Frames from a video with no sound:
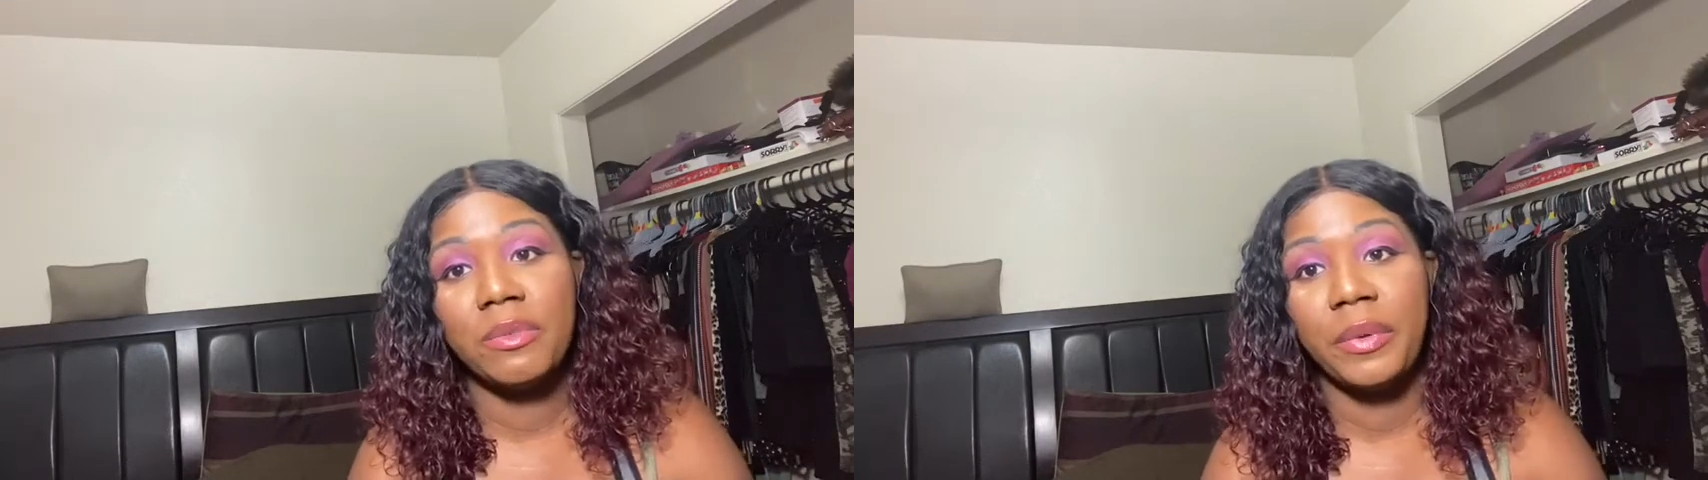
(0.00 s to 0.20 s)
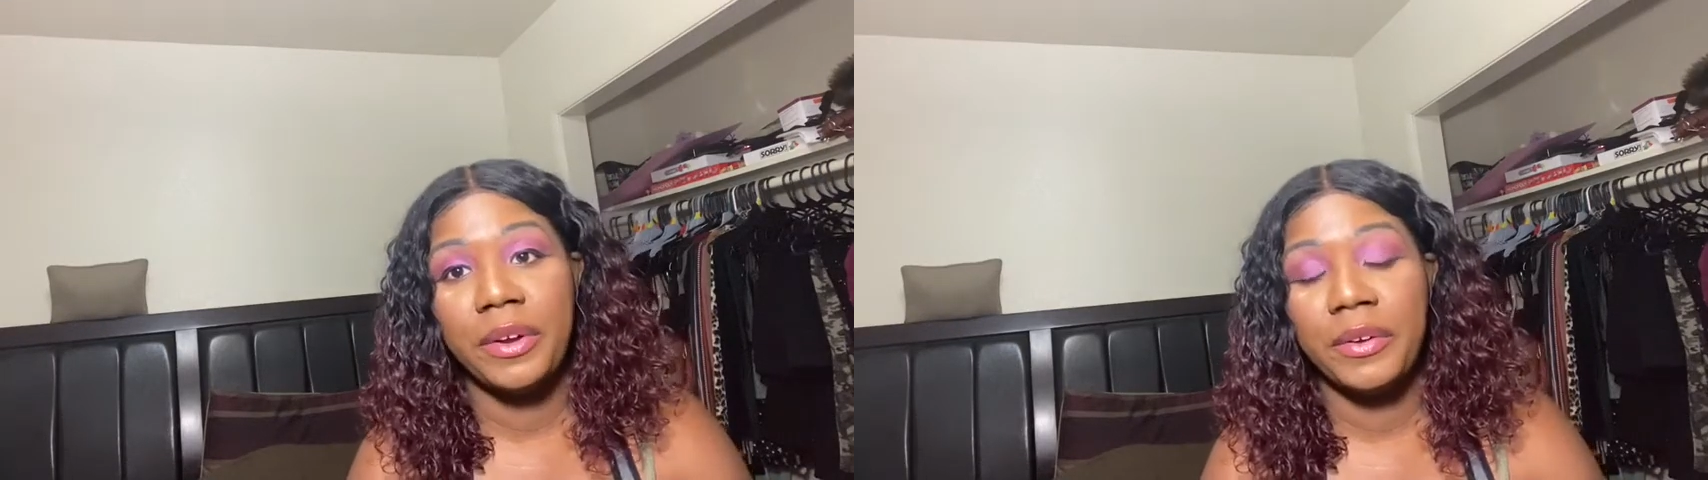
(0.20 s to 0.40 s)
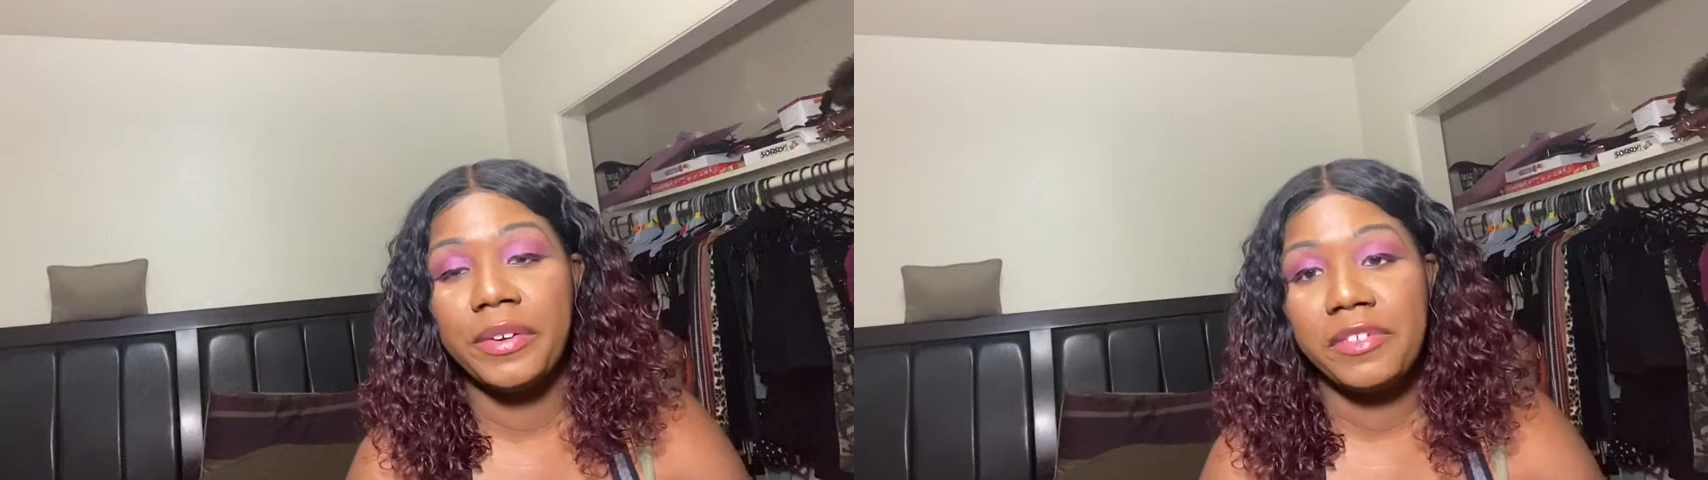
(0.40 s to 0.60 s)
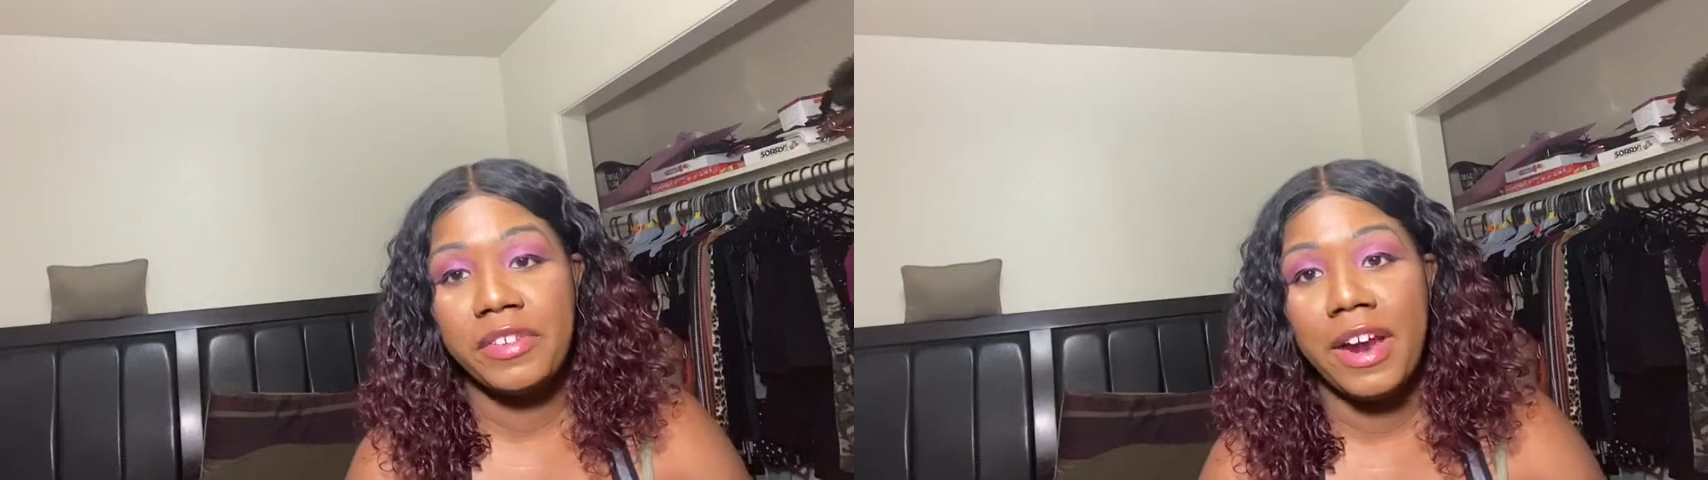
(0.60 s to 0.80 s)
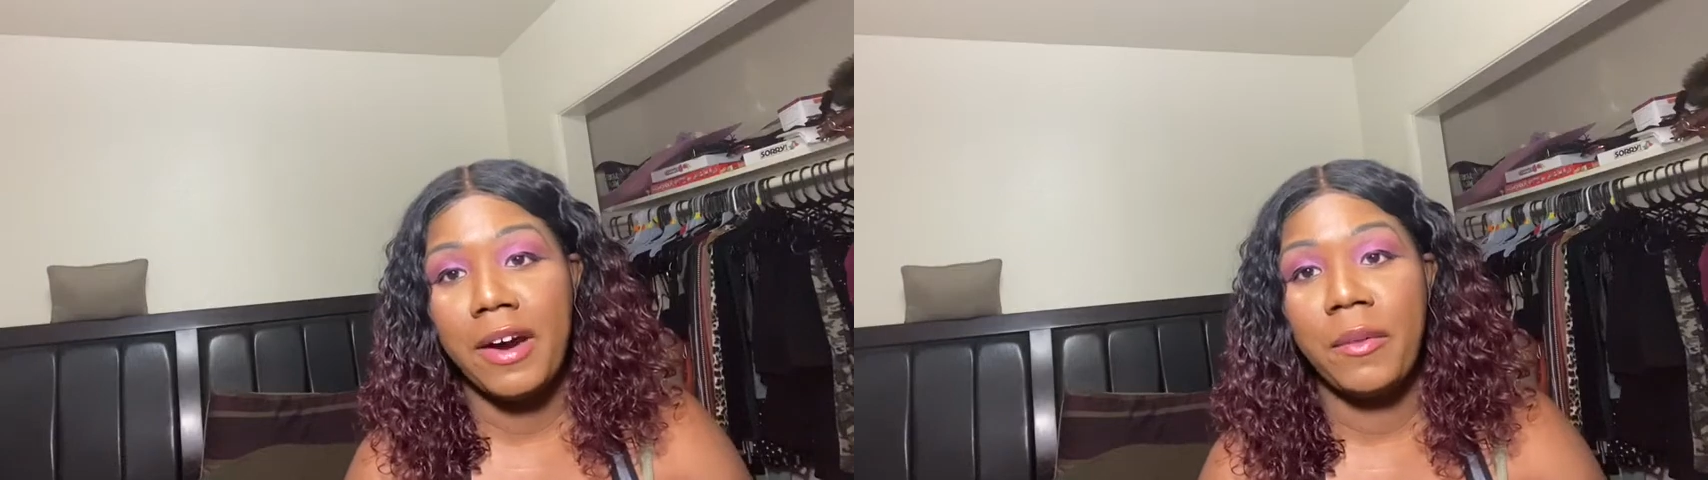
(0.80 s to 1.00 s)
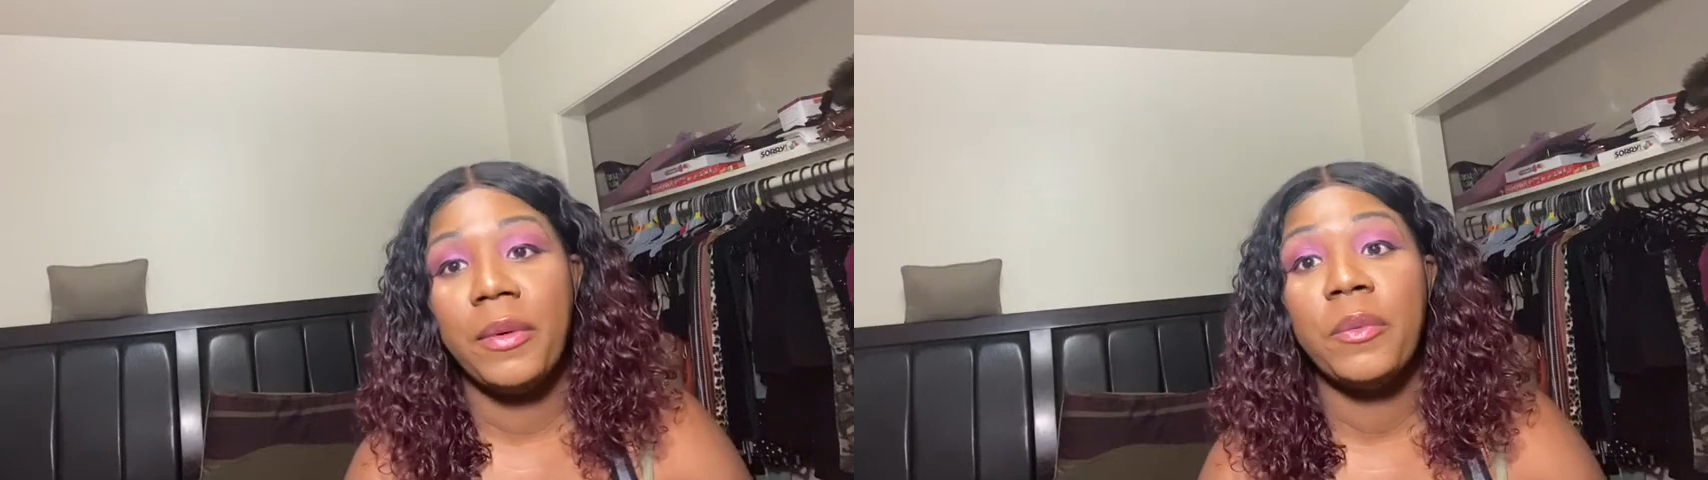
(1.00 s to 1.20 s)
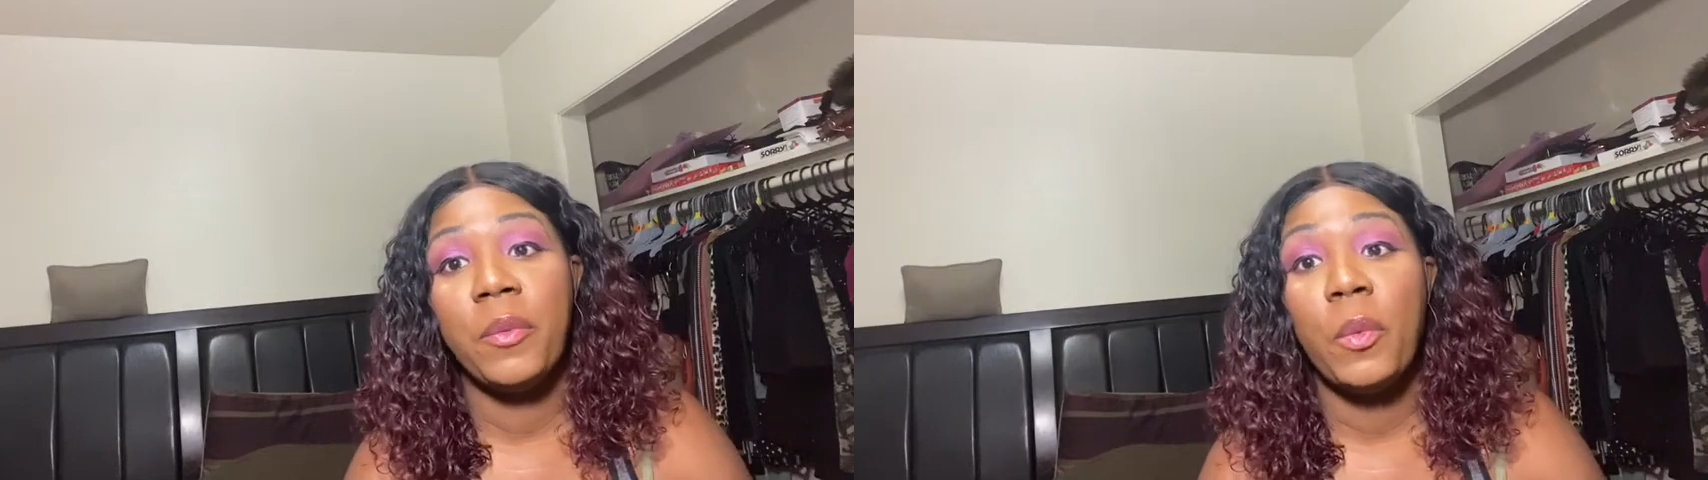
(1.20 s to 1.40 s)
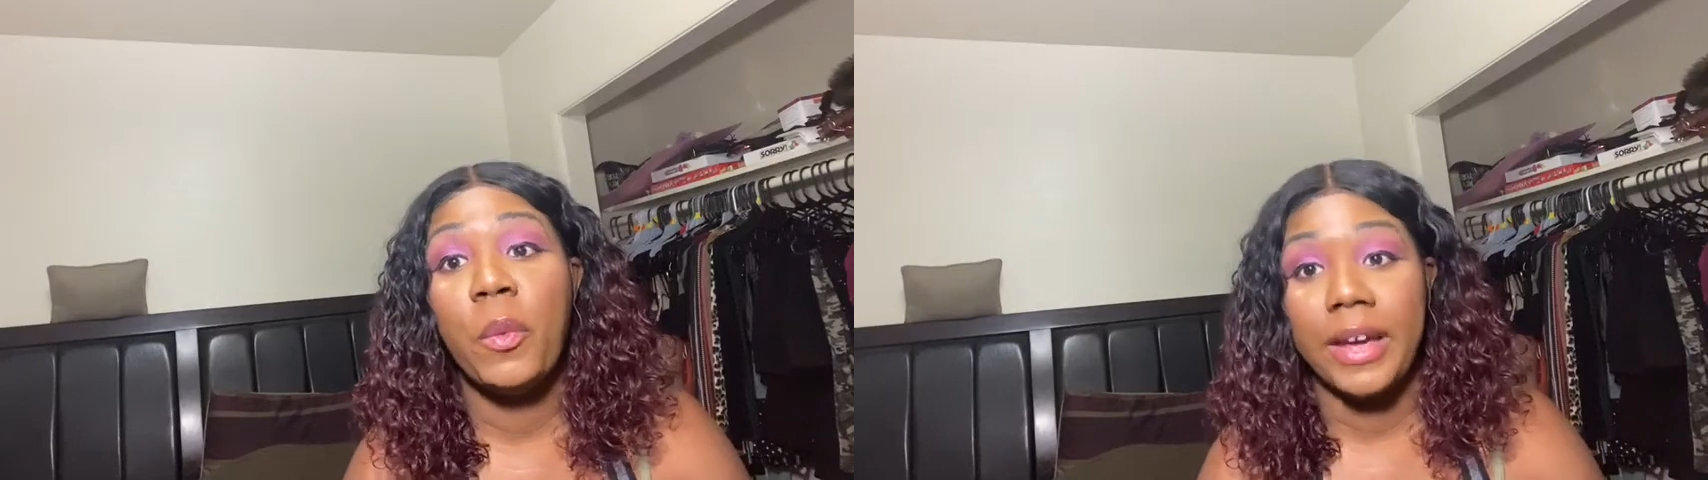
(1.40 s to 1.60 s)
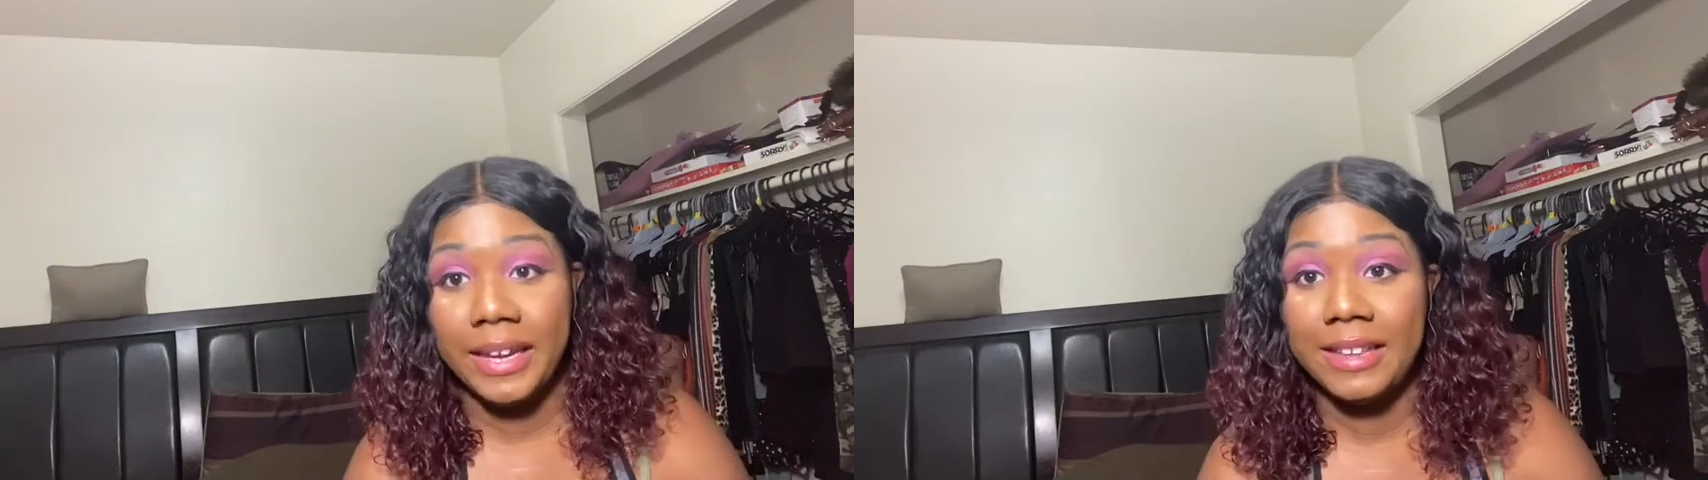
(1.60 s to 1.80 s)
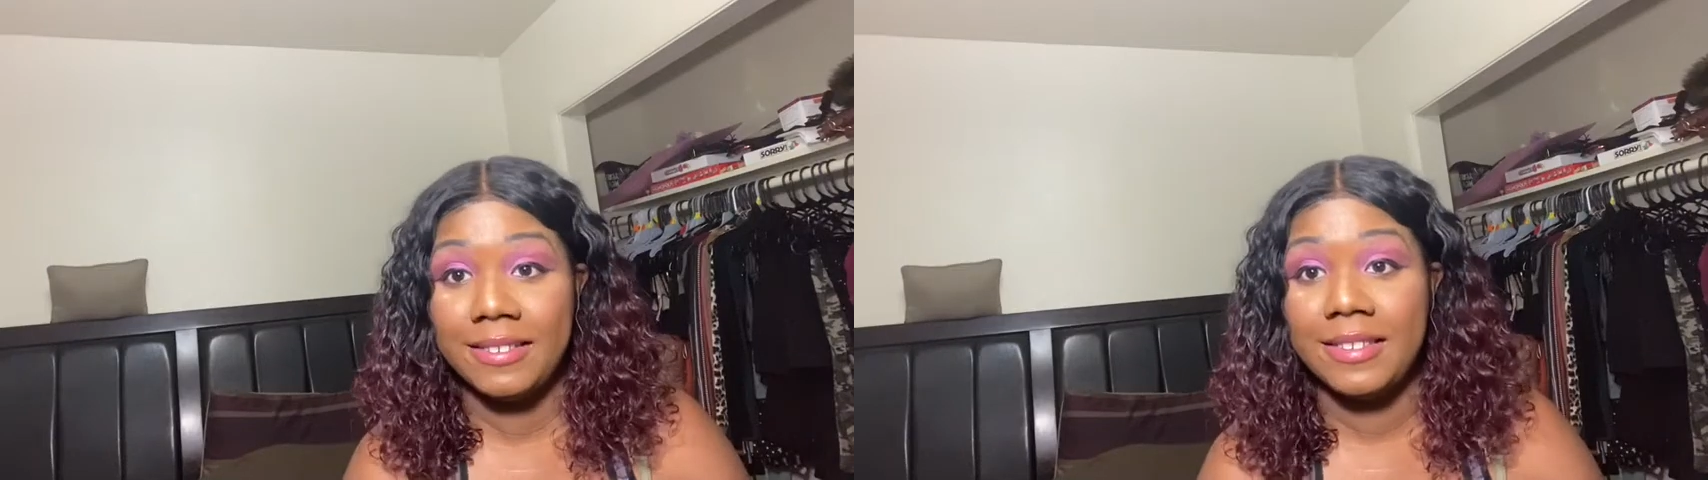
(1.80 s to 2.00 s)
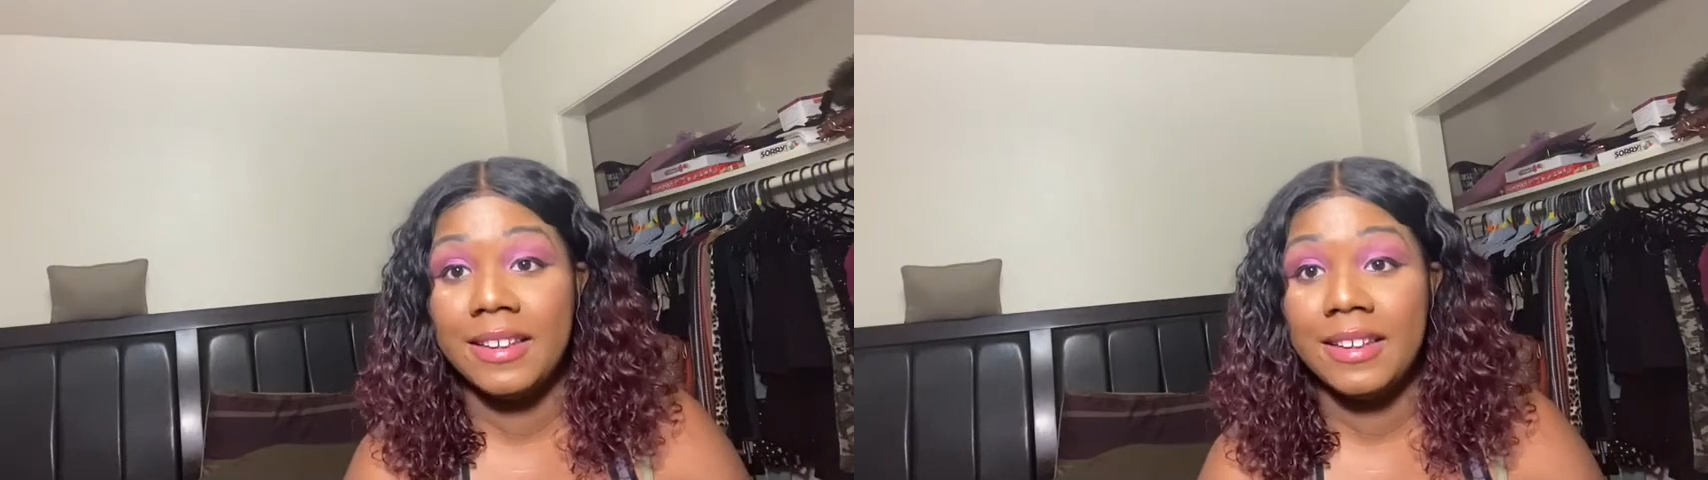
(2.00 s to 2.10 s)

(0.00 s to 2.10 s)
when you're in the shower, wet it.